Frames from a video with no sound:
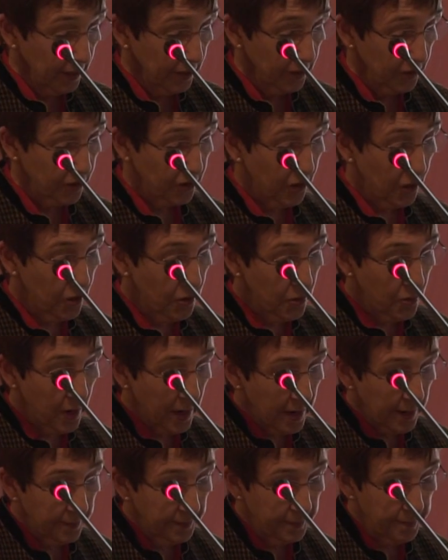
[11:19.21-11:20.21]

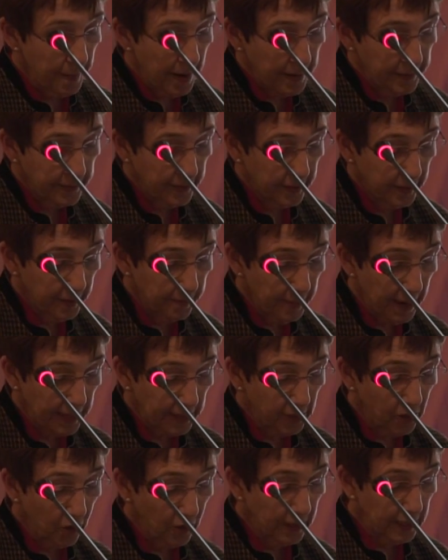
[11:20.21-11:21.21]
So
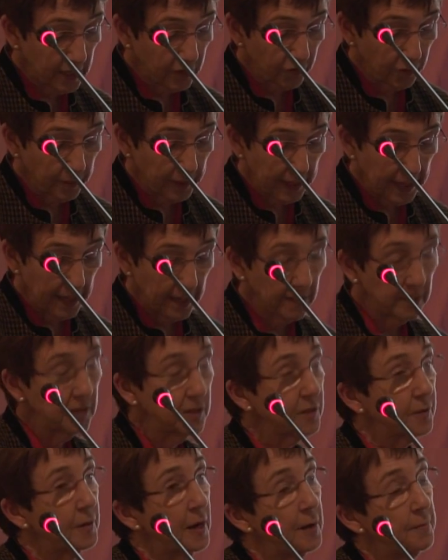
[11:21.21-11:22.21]
my colleagues from
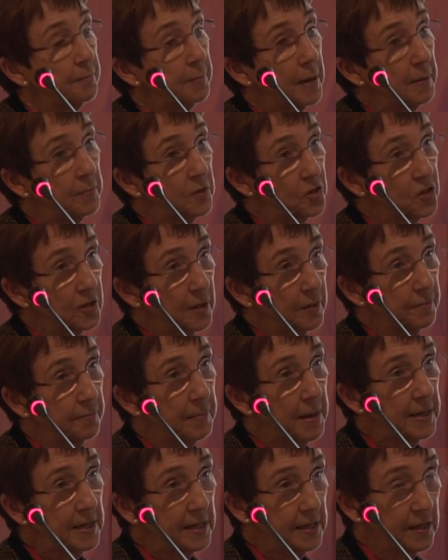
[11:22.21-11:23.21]
King's published
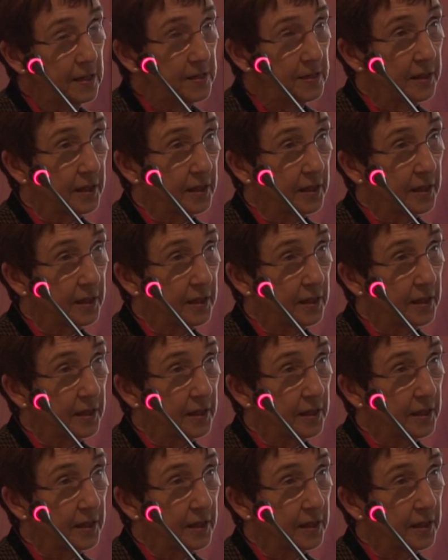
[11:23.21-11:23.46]
many years